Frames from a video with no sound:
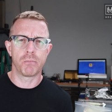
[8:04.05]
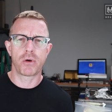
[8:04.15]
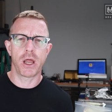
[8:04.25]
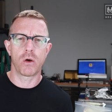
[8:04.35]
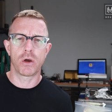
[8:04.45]
in
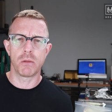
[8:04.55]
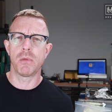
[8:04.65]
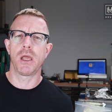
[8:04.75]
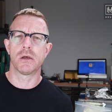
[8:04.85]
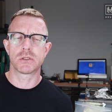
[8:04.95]
priority
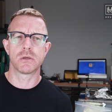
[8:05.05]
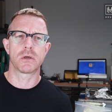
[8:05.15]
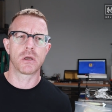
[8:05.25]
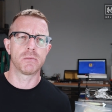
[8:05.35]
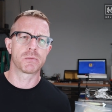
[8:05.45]
mail, so
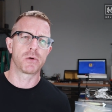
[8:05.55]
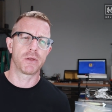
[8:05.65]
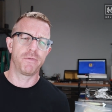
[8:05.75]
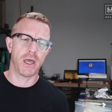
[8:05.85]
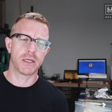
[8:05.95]
it comes
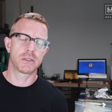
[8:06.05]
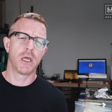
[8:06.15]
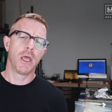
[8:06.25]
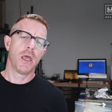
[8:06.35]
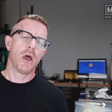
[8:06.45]
pretty fast.
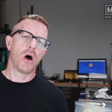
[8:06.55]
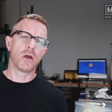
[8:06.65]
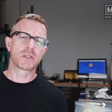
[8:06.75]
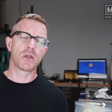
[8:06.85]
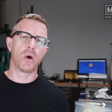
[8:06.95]

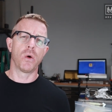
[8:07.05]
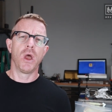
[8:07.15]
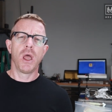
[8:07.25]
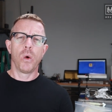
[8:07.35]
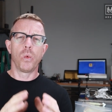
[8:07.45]

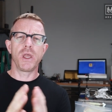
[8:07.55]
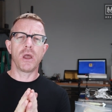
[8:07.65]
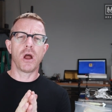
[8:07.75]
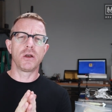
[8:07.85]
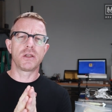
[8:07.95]
Also,
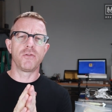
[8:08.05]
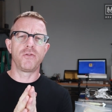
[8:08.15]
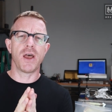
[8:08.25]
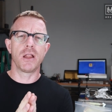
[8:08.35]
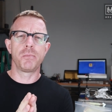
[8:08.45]
we are
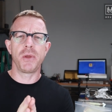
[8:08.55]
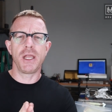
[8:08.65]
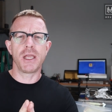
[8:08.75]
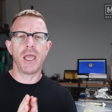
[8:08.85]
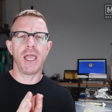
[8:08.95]

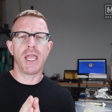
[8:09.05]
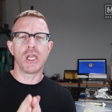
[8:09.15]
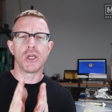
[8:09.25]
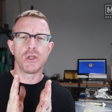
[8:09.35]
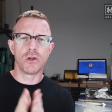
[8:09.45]
developing
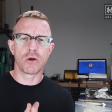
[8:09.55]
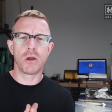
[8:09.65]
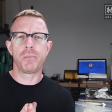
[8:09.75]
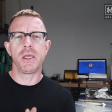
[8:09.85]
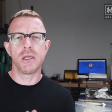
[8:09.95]
a
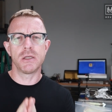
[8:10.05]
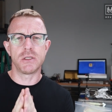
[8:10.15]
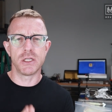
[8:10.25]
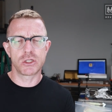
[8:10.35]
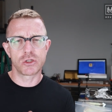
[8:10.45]

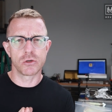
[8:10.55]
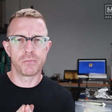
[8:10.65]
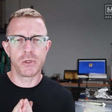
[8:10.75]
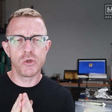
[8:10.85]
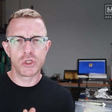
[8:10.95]
European
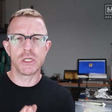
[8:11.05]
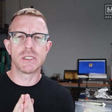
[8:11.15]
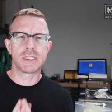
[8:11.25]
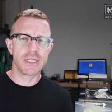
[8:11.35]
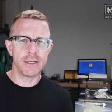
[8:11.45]

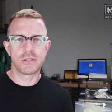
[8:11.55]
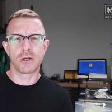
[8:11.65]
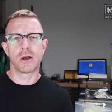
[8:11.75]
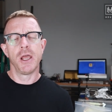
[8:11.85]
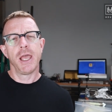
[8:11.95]
distribution
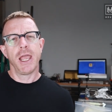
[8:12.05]
center